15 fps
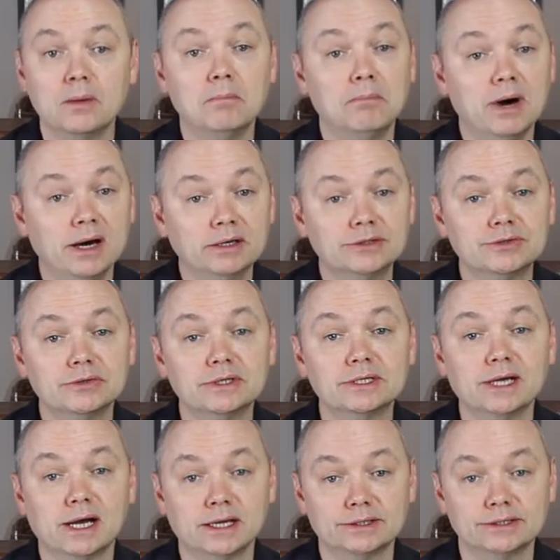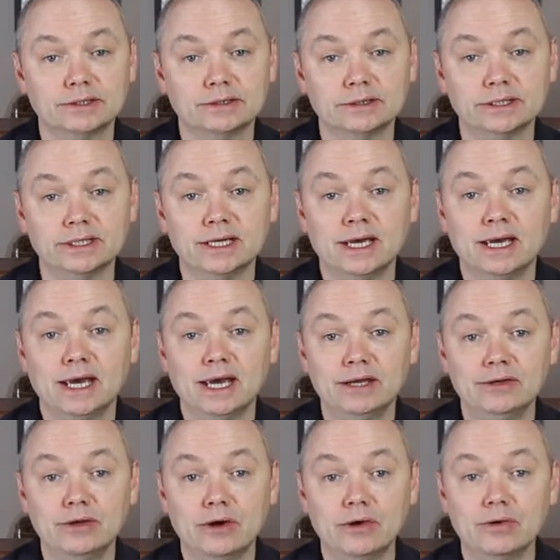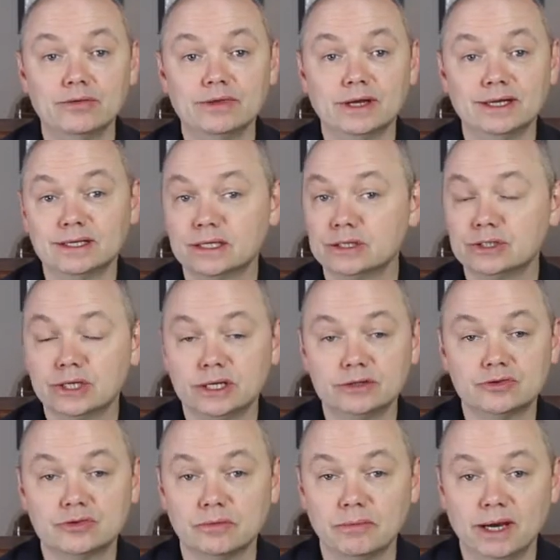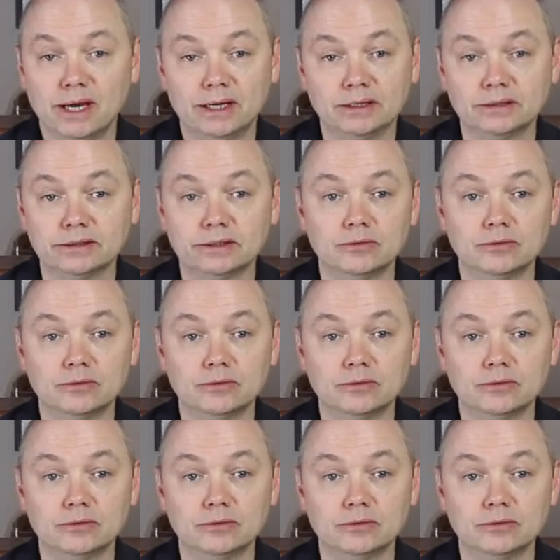Monitor it constantly and know that it can change dramatically